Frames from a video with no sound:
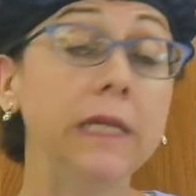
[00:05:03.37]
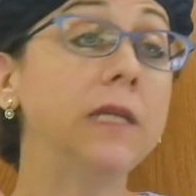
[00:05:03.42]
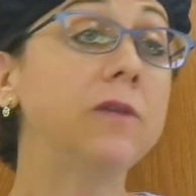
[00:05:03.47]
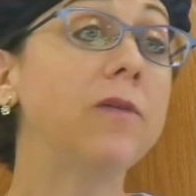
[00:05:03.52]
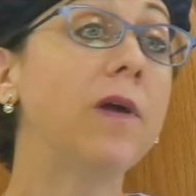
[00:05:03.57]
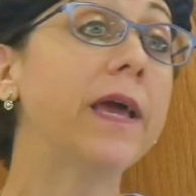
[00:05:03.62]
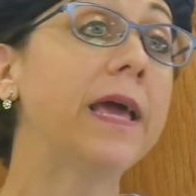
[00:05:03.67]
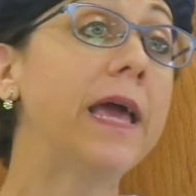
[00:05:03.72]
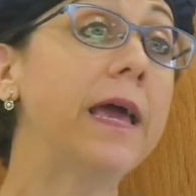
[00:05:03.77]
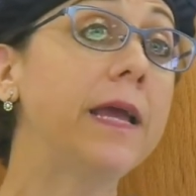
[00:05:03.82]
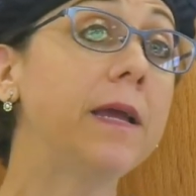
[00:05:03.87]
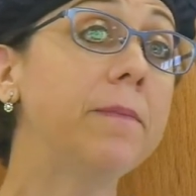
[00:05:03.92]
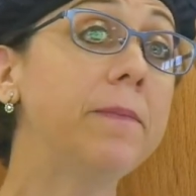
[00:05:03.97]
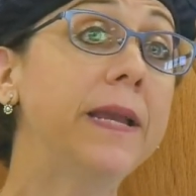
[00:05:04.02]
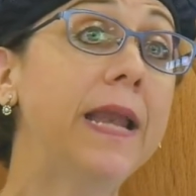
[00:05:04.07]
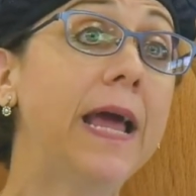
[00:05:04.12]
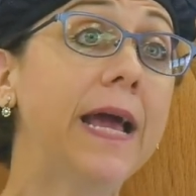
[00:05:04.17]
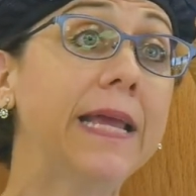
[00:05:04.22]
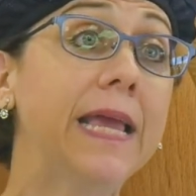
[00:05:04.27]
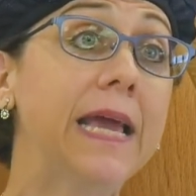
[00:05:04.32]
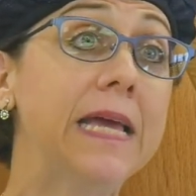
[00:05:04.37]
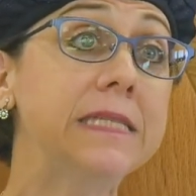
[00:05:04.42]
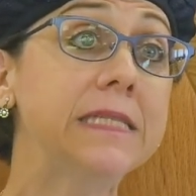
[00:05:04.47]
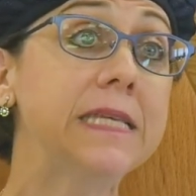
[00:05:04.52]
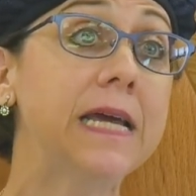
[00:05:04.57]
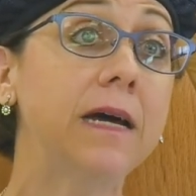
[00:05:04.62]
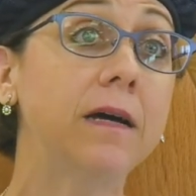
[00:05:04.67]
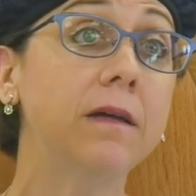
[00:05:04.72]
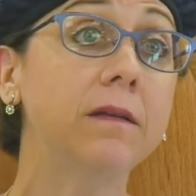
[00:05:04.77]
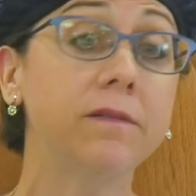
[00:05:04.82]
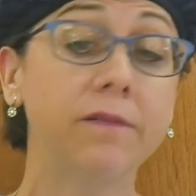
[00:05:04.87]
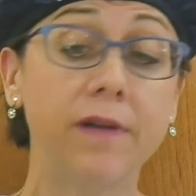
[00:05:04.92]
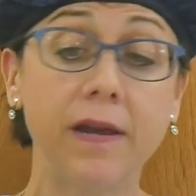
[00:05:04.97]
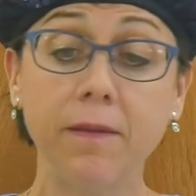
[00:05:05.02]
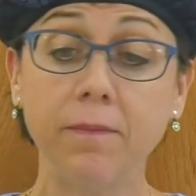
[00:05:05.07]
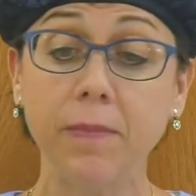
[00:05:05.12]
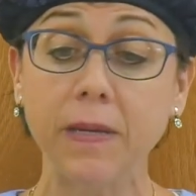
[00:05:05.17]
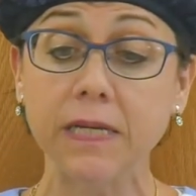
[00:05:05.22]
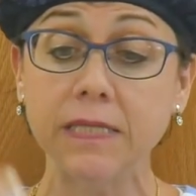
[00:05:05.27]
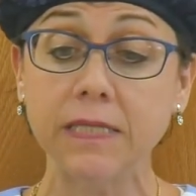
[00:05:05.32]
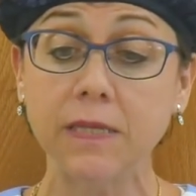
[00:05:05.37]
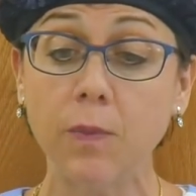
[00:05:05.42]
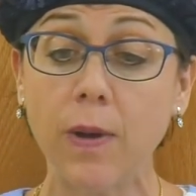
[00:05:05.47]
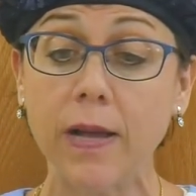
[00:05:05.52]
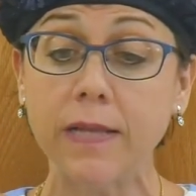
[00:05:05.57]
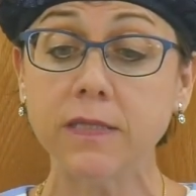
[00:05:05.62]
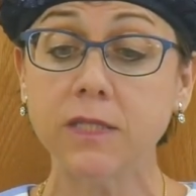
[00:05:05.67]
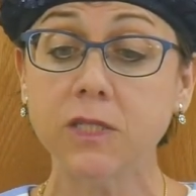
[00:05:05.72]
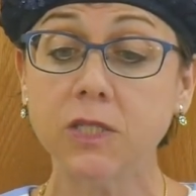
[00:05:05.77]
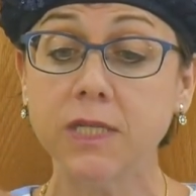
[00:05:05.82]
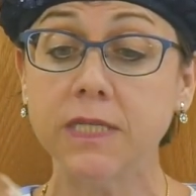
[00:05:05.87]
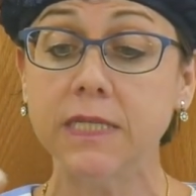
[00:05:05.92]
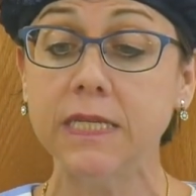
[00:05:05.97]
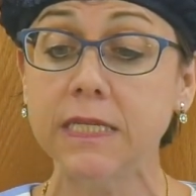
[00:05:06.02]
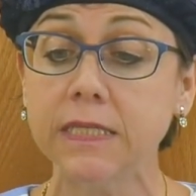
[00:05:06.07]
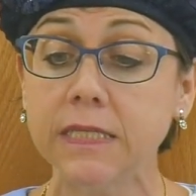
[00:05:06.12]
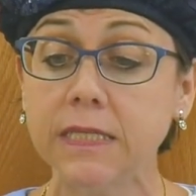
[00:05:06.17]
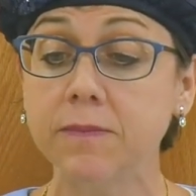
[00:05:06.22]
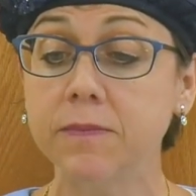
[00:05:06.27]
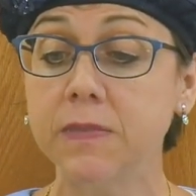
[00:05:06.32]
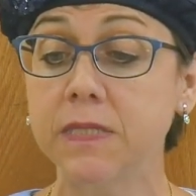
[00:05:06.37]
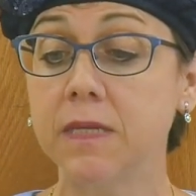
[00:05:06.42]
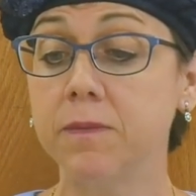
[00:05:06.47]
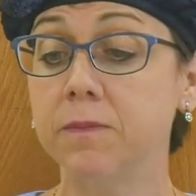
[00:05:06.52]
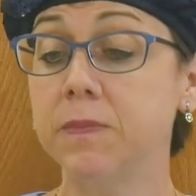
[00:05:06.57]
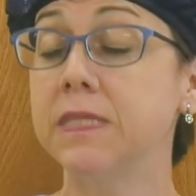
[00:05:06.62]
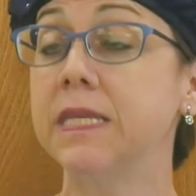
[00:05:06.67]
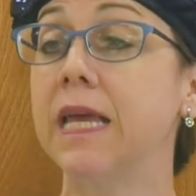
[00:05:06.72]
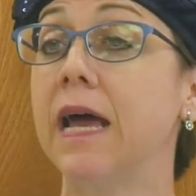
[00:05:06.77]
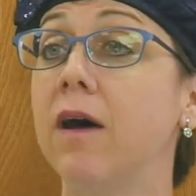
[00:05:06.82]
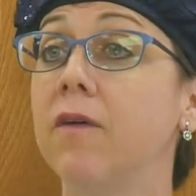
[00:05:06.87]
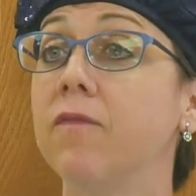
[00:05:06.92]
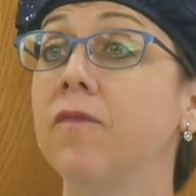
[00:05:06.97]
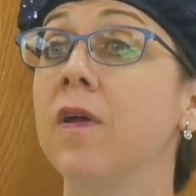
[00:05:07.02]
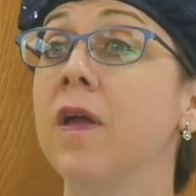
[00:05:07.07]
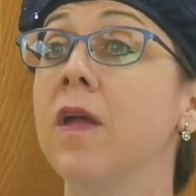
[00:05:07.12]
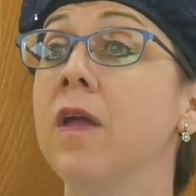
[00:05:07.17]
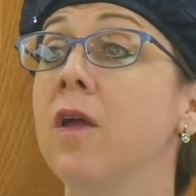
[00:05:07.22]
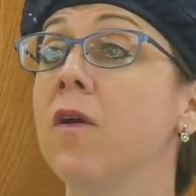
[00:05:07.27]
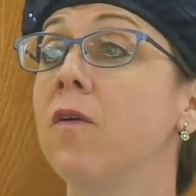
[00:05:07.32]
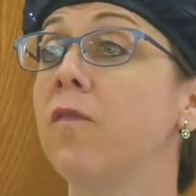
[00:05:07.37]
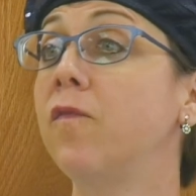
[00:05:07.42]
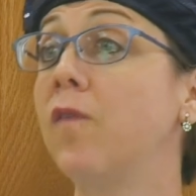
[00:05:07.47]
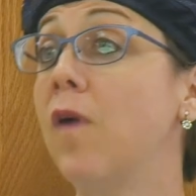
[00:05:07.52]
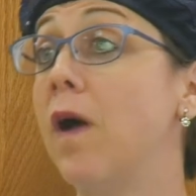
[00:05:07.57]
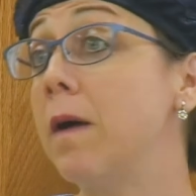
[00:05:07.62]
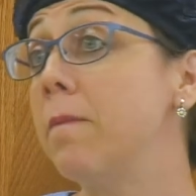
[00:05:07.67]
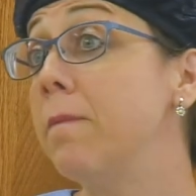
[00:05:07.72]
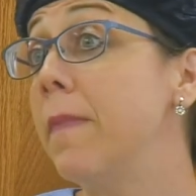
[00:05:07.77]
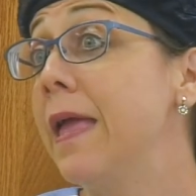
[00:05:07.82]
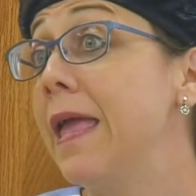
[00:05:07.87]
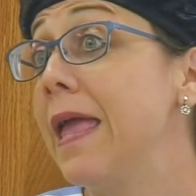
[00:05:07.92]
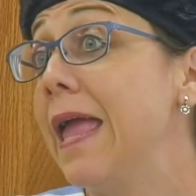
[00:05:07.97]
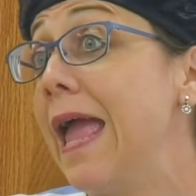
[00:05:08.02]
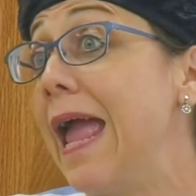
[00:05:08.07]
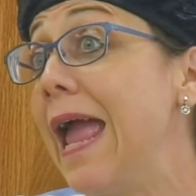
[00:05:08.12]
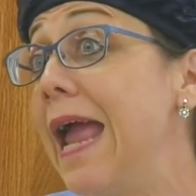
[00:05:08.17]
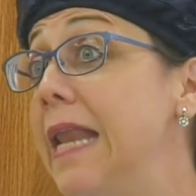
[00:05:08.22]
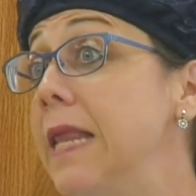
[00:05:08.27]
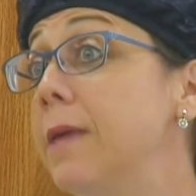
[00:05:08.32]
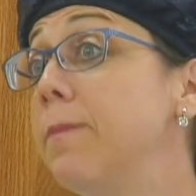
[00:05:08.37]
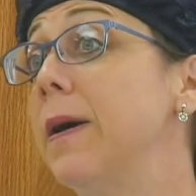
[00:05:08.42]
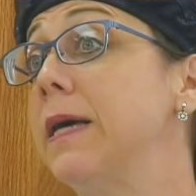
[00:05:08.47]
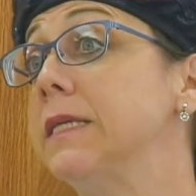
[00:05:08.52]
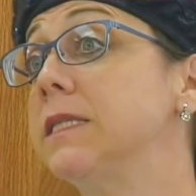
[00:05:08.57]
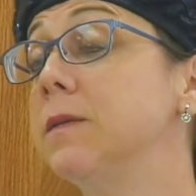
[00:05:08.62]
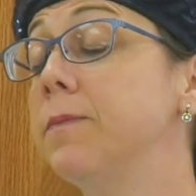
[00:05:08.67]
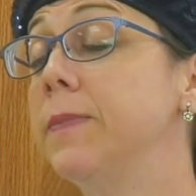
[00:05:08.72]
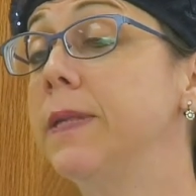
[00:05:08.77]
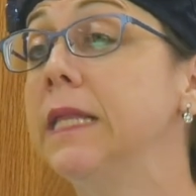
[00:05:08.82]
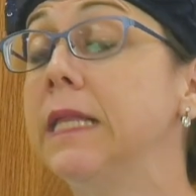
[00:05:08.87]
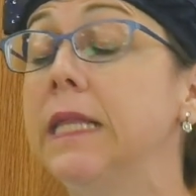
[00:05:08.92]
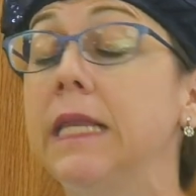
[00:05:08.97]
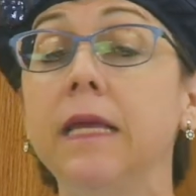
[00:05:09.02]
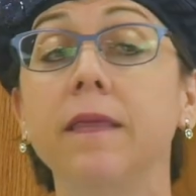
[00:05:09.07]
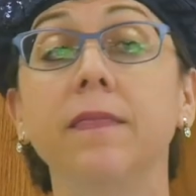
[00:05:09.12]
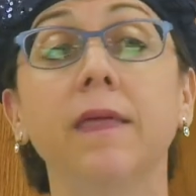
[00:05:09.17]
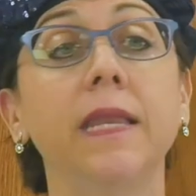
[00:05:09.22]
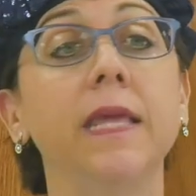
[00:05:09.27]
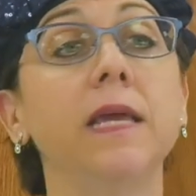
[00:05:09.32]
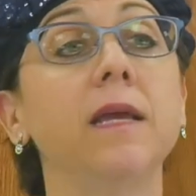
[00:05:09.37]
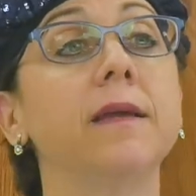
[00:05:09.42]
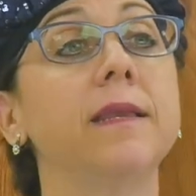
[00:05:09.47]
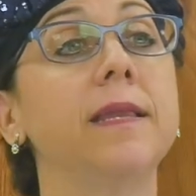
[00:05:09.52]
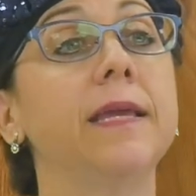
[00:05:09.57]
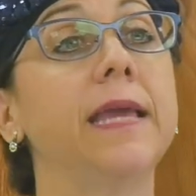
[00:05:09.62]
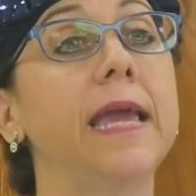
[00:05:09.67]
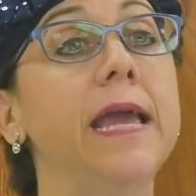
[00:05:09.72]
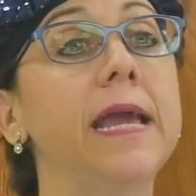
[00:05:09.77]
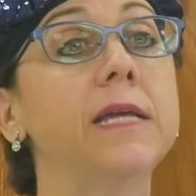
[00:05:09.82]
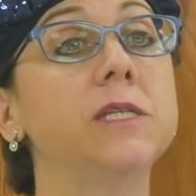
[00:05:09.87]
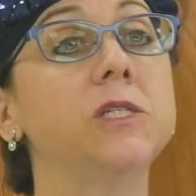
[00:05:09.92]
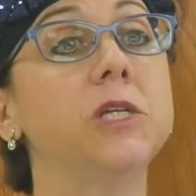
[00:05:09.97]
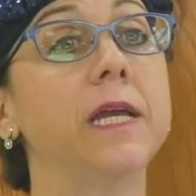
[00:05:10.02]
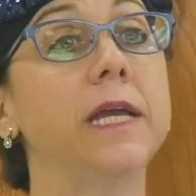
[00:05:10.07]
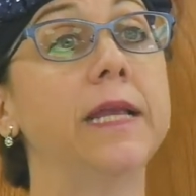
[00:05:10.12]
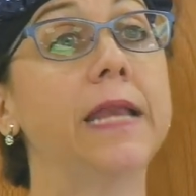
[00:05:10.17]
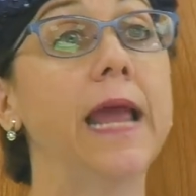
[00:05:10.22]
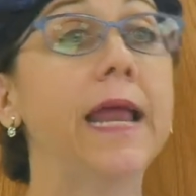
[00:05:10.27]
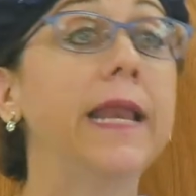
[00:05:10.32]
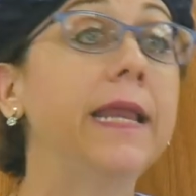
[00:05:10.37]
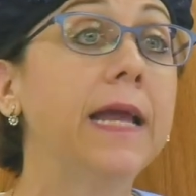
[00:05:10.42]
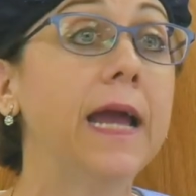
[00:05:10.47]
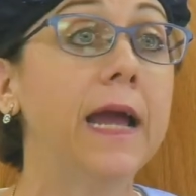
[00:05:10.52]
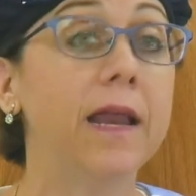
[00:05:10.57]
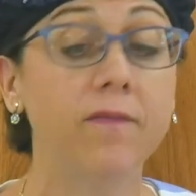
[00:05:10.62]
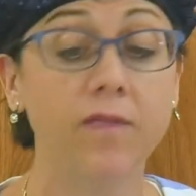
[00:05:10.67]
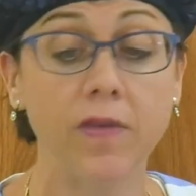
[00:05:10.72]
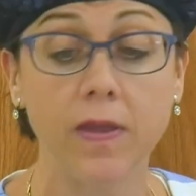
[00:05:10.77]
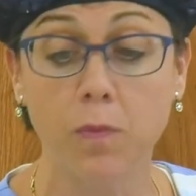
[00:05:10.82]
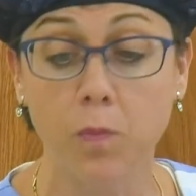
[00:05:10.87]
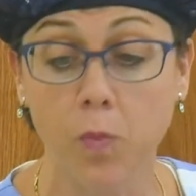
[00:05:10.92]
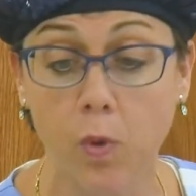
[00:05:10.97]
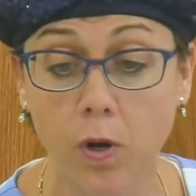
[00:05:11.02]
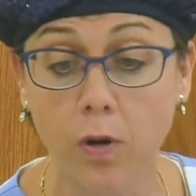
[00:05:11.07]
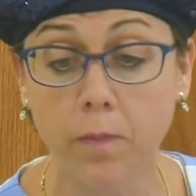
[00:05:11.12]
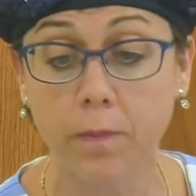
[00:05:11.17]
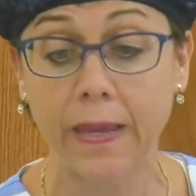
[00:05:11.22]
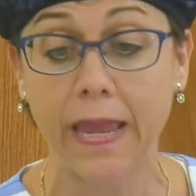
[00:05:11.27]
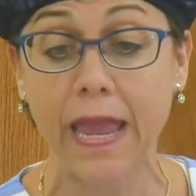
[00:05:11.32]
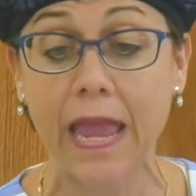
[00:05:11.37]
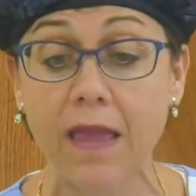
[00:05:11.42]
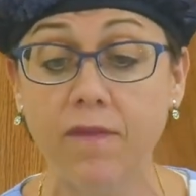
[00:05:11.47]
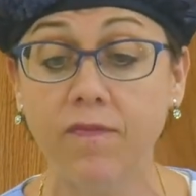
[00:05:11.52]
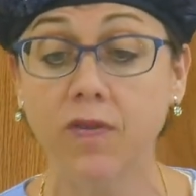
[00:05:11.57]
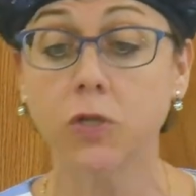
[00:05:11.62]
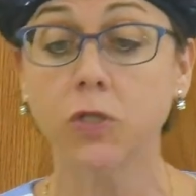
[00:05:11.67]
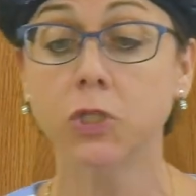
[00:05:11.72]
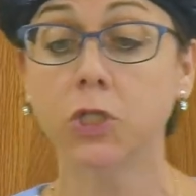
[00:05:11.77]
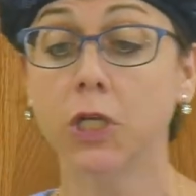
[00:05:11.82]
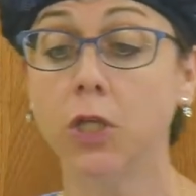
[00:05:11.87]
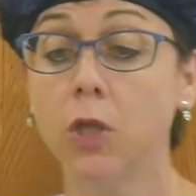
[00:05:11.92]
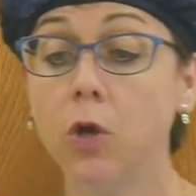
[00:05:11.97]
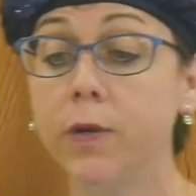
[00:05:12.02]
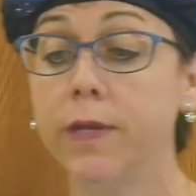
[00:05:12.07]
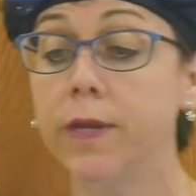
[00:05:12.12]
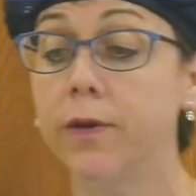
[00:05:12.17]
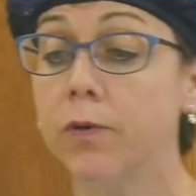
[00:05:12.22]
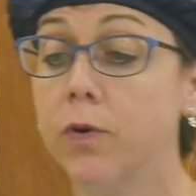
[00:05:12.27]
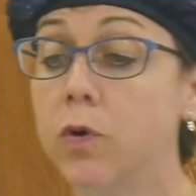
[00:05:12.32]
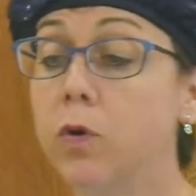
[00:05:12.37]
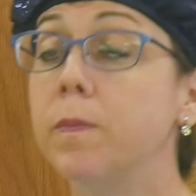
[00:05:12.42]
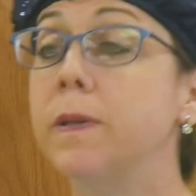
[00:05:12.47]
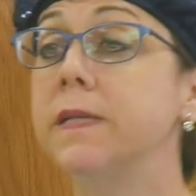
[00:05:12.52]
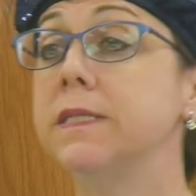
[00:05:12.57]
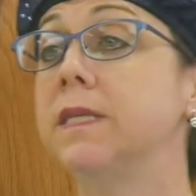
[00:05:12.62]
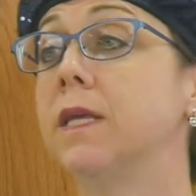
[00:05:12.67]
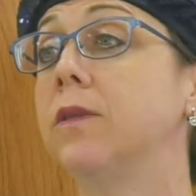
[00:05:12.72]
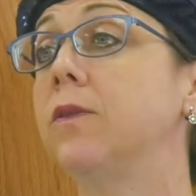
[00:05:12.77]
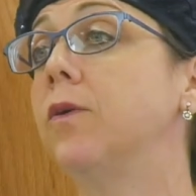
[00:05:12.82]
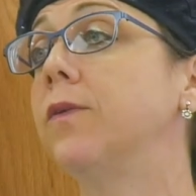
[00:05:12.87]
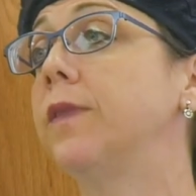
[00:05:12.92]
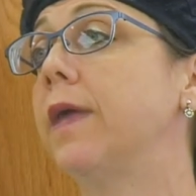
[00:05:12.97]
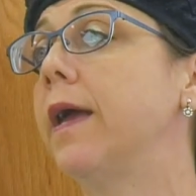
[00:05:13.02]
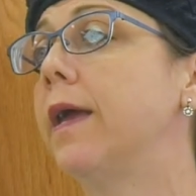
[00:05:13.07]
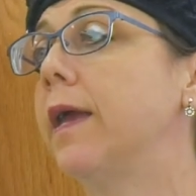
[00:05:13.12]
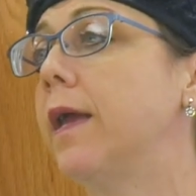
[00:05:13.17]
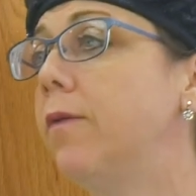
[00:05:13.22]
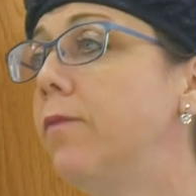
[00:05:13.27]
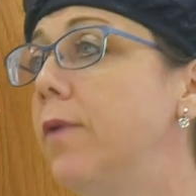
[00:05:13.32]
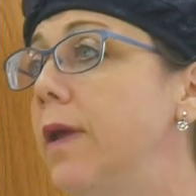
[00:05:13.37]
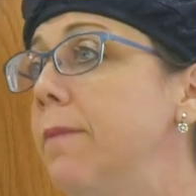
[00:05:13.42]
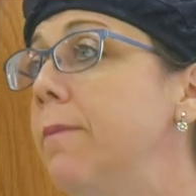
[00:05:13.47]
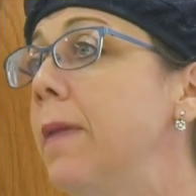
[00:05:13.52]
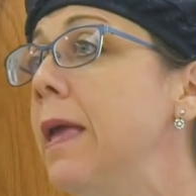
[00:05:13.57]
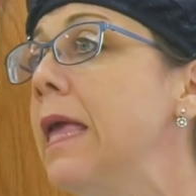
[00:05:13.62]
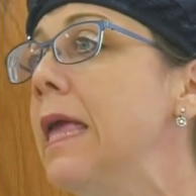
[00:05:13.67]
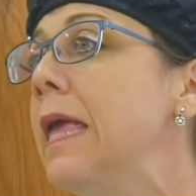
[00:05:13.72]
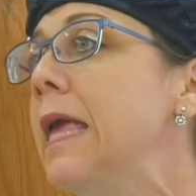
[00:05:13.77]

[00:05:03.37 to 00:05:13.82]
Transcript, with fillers: Lidrachek min ha-gezel, right? Because he wants to distance himself from any possibility that he could engage in any kind of immoral behavior. Shelo yir'u basadot acherim.